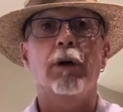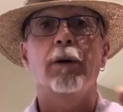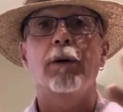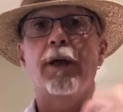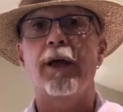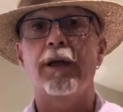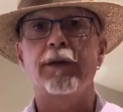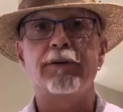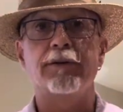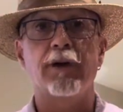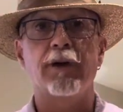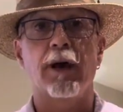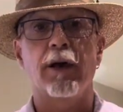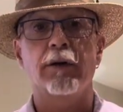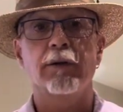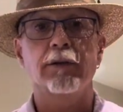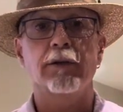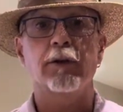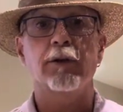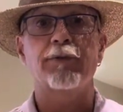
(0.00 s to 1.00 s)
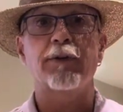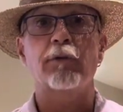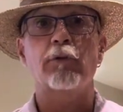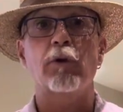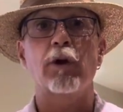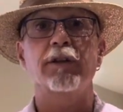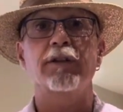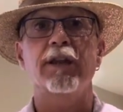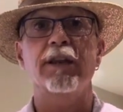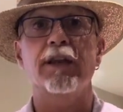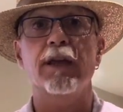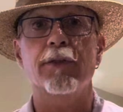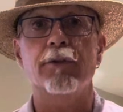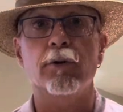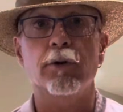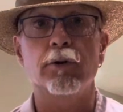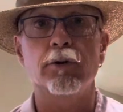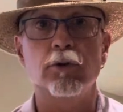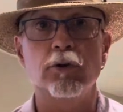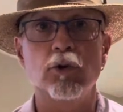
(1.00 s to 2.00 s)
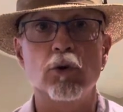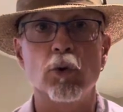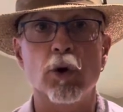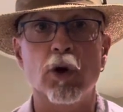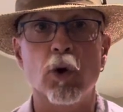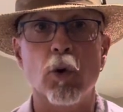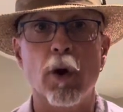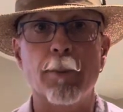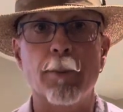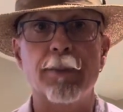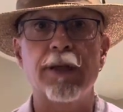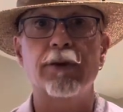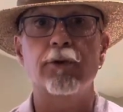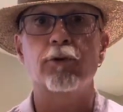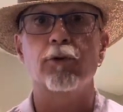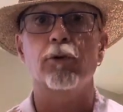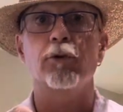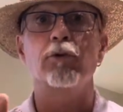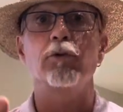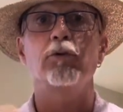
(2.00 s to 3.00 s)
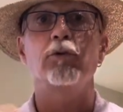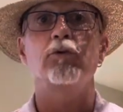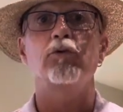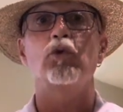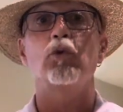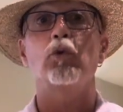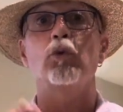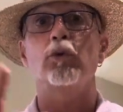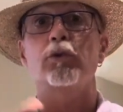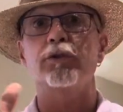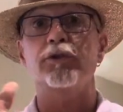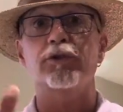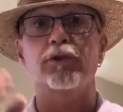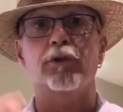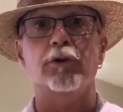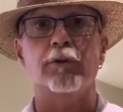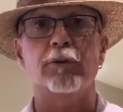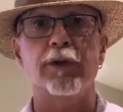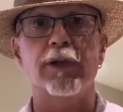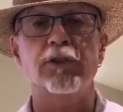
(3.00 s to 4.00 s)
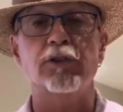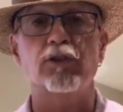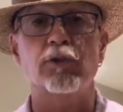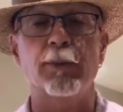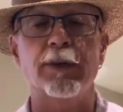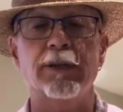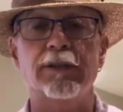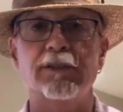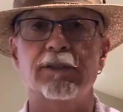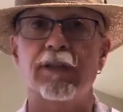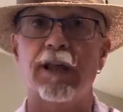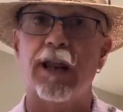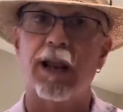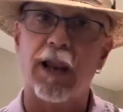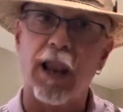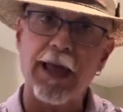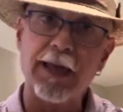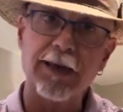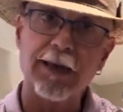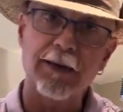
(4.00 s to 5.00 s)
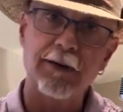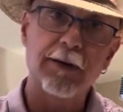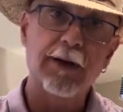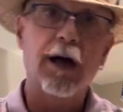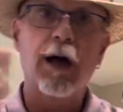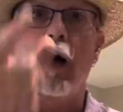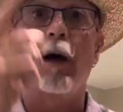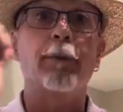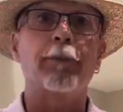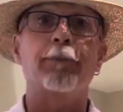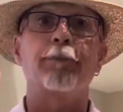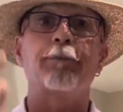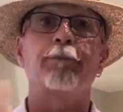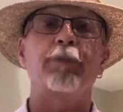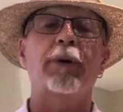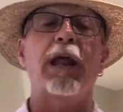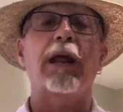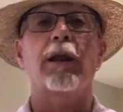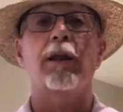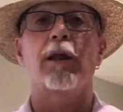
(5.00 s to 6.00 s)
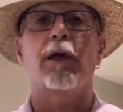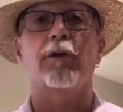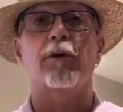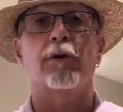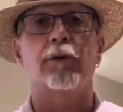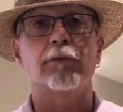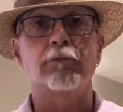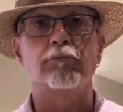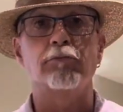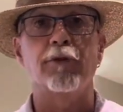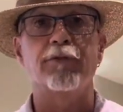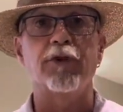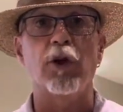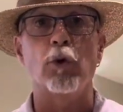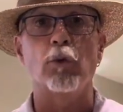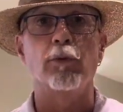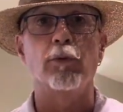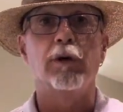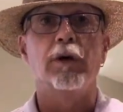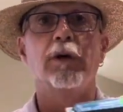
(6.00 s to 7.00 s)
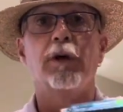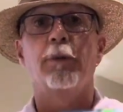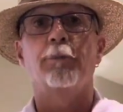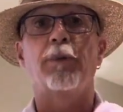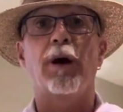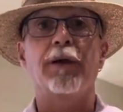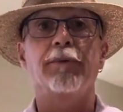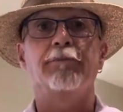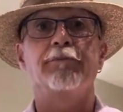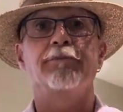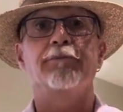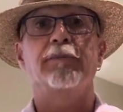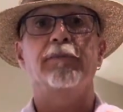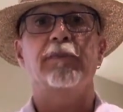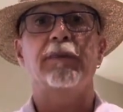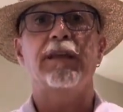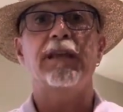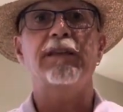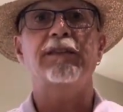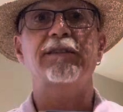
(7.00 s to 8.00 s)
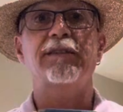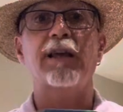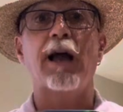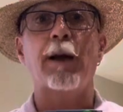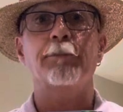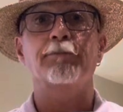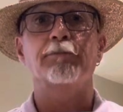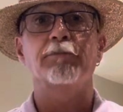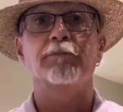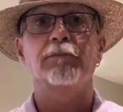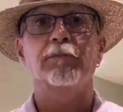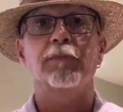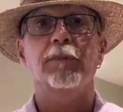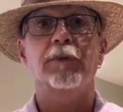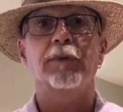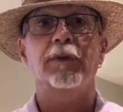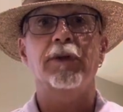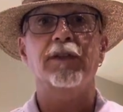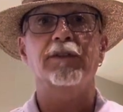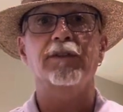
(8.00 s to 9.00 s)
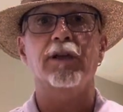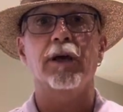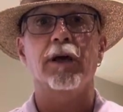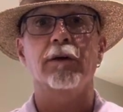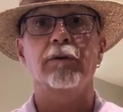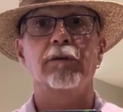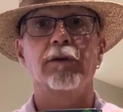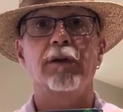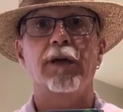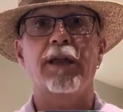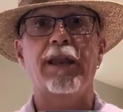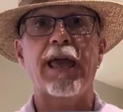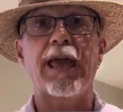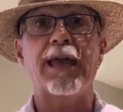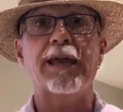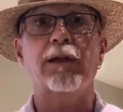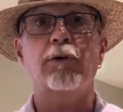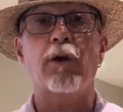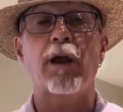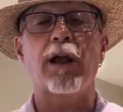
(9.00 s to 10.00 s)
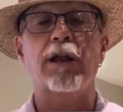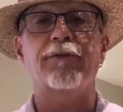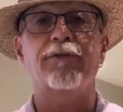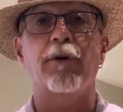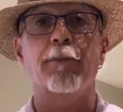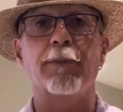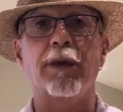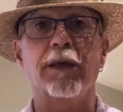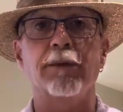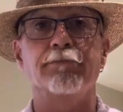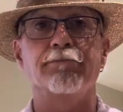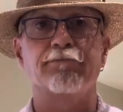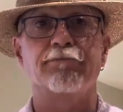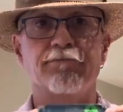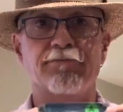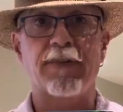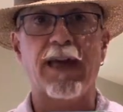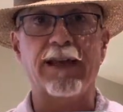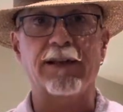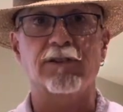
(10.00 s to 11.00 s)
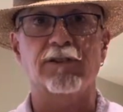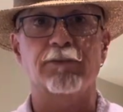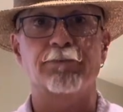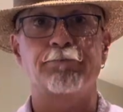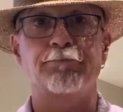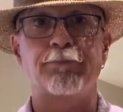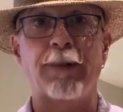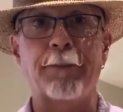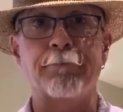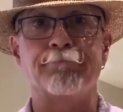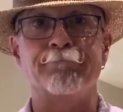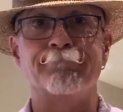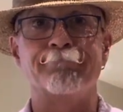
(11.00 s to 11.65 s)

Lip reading: And if I run into any other new equipment or new tools or instruments that I like, I'll put out another review. But East Top gets an A grade from me. Thanks. Bye.